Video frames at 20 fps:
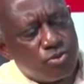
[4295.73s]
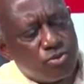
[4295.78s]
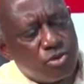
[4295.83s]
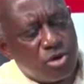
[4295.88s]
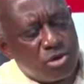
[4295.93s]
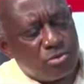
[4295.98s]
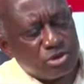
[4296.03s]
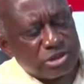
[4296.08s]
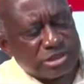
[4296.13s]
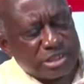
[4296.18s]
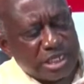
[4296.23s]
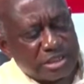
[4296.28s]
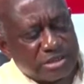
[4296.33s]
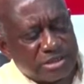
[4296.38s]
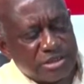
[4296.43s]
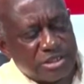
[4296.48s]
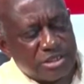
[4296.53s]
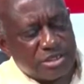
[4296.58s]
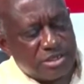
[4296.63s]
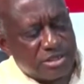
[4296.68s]
Almost
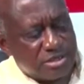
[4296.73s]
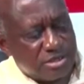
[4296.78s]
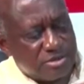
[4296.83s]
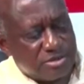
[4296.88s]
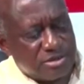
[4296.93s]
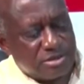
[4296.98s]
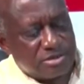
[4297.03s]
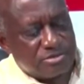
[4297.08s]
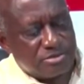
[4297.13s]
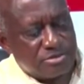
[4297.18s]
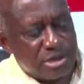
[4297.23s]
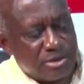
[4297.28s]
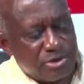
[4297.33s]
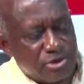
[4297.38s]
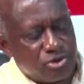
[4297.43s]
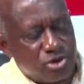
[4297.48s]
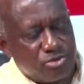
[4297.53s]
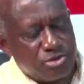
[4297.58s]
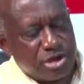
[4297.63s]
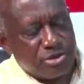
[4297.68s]
30 years, my
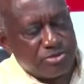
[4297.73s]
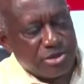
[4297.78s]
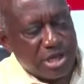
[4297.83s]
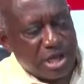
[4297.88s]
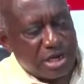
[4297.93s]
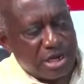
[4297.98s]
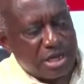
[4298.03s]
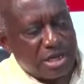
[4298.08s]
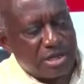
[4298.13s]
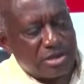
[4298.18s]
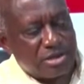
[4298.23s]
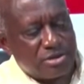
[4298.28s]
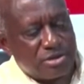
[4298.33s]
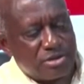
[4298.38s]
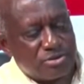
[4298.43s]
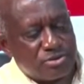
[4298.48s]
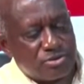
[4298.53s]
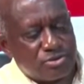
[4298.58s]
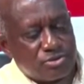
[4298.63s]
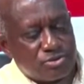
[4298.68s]
uncle baby and I
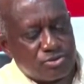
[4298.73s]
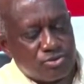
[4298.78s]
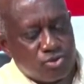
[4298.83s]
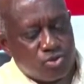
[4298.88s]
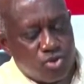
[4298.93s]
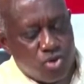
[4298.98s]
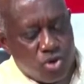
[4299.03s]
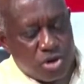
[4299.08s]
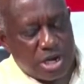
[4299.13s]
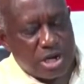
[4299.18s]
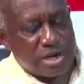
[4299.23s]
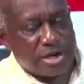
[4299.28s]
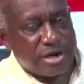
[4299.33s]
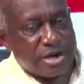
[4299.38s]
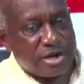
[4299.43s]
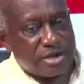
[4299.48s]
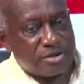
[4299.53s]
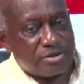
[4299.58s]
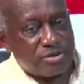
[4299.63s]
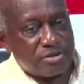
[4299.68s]
will call
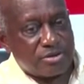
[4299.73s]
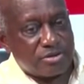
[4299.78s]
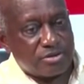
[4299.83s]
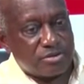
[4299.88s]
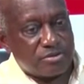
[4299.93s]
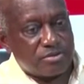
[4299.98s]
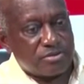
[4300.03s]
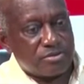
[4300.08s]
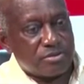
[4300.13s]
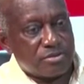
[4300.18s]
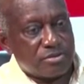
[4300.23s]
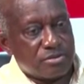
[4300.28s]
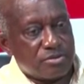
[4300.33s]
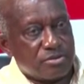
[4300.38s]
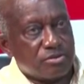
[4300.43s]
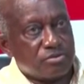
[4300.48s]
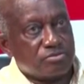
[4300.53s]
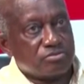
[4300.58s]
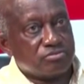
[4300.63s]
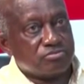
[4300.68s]
Kakra.
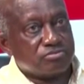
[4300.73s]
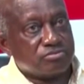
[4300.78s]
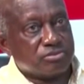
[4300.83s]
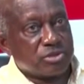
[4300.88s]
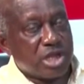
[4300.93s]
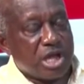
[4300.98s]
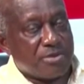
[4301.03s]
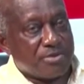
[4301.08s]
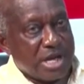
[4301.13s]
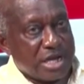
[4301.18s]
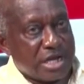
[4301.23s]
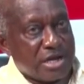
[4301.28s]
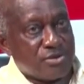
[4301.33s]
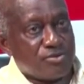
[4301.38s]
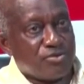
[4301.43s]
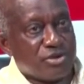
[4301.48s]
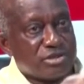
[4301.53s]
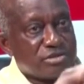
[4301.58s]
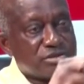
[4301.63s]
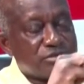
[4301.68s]
I'm a
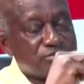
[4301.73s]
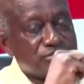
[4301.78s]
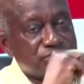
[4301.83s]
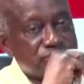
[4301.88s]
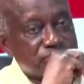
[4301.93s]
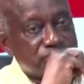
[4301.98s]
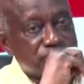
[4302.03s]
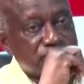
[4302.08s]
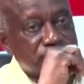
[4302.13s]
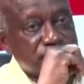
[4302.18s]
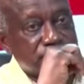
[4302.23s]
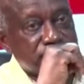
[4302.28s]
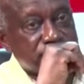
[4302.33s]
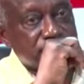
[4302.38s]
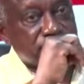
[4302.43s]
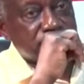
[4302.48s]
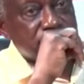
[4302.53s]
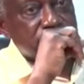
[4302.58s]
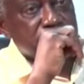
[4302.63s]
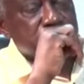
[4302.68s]
come once.
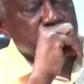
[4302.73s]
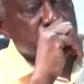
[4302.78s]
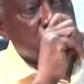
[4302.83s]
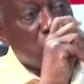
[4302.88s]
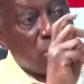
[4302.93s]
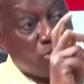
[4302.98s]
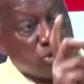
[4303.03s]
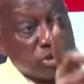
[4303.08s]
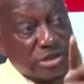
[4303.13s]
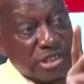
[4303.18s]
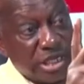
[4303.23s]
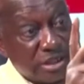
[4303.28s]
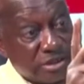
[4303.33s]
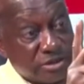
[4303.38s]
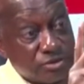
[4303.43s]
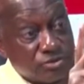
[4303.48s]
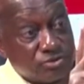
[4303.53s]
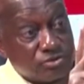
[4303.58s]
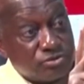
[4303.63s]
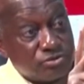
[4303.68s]
Almost
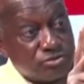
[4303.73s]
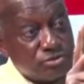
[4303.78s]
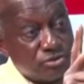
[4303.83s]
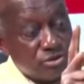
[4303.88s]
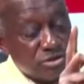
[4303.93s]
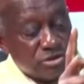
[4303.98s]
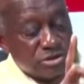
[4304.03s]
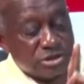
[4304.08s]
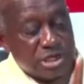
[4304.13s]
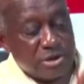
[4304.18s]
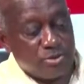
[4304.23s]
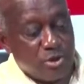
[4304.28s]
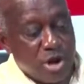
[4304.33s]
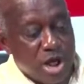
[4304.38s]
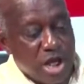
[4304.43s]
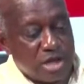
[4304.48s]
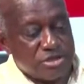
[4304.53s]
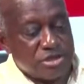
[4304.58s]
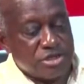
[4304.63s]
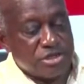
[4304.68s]
30 years. Tell me,
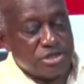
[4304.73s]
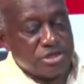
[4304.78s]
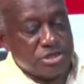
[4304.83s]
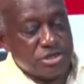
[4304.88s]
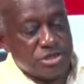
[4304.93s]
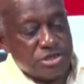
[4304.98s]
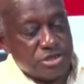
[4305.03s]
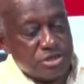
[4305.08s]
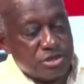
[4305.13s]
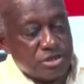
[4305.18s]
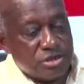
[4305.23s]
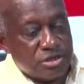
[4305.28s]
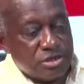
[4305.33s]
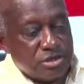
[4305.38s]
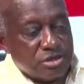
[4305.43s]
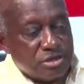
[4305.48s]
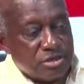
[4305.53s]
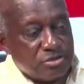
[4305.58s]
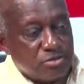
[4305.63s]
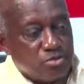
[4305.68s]
ye
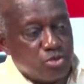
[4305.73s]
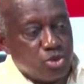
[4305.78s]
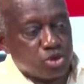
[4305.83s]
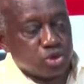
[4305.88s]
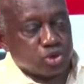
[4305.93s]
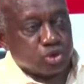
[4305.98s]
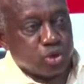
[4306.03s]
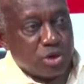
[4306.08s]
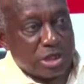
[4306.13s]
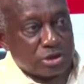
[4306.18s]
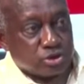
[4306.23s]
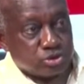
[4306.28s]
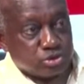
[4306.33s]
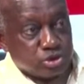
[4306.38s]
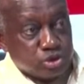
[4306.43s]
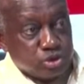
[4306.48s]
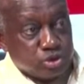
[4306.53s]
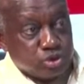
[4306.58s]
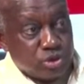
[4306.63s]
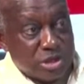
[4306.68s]
moon to us,
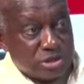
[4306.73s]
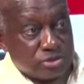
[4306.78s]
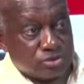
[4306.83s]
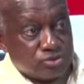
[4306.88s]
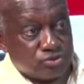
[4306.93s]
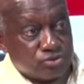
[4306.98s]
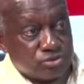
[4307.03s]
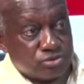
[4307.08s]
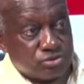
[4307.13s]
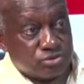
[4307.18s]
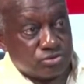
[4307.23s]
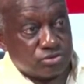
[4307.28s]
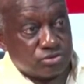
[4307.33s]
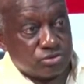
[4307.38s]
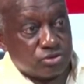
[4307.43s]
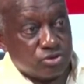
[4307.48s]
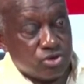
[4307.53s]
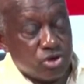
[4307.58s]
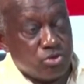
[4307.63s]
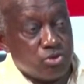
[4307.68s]
or
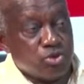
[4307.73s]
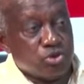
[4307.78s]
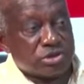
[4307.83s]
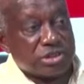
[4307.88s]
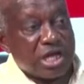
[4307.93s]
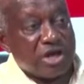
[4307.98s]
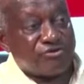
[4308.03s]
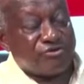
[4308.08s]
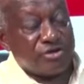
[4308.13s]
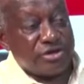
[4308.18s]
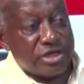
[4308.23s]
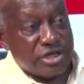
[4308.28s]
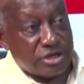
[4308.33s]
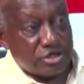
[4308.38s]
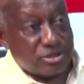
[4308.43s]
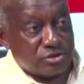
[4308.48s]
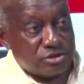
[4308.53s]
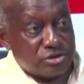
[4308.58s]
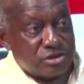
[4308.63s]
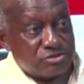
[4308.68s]
moon's half a
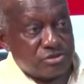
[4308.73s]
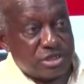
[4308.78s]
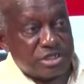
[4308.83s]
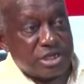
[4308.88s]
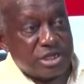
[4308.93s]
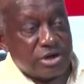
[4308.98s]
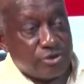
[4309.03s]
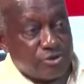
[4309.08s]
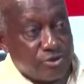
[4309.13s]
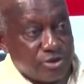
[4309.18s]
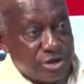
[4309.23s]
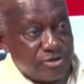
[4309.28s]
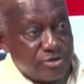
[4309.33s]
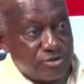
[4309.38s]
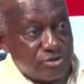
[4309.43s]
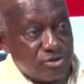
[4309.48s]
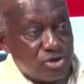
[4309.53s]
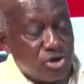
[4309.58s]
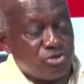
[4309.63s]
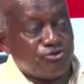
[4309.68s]
year, and then a
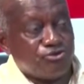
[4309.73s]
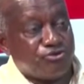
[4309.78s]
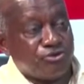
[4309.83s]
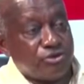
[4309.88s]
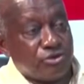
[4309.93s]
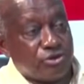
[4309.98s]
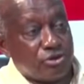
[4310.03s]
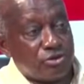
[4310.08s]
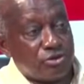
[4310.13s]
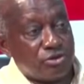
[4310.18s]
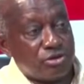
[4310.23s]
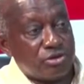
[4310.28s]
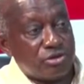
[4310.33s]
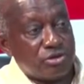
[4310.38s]
crane, or free one.